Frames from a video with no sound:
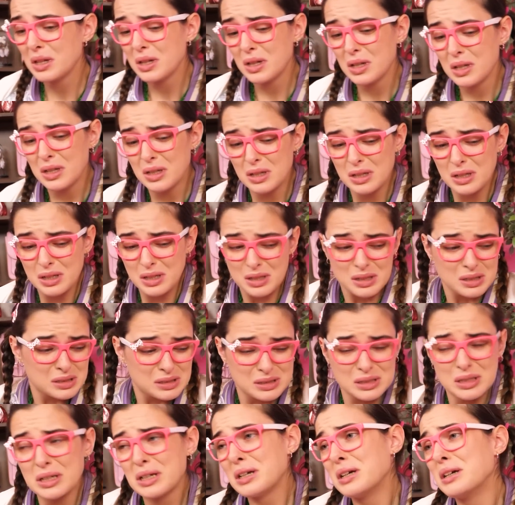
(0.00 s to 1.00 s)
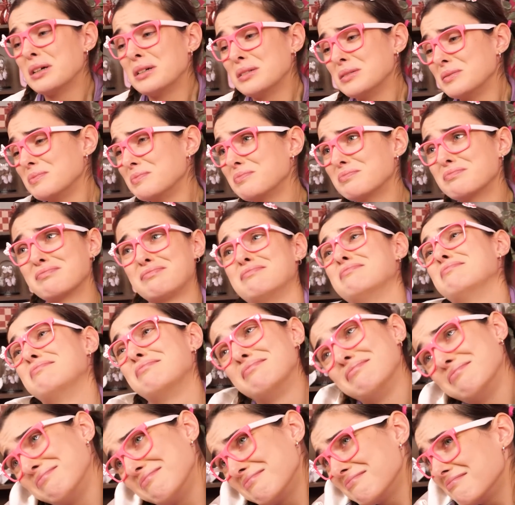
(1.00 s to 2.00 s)
there's another way!
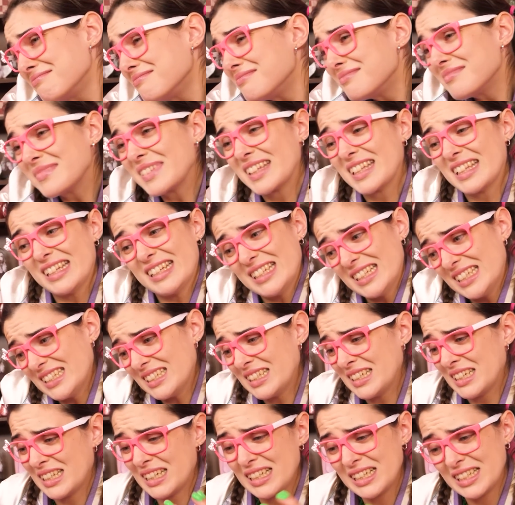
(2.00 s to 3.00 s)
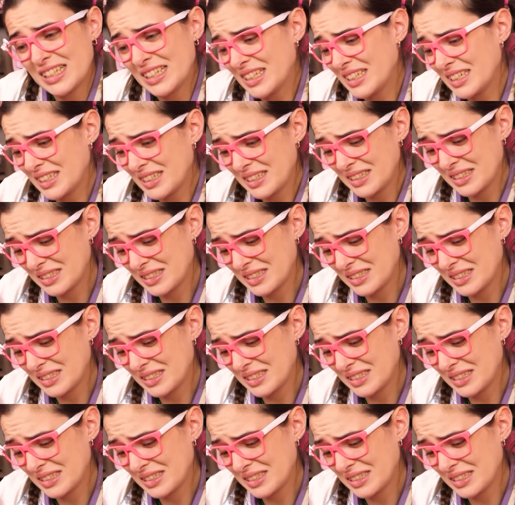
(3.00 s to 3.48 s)
Forget about those fancy clothes!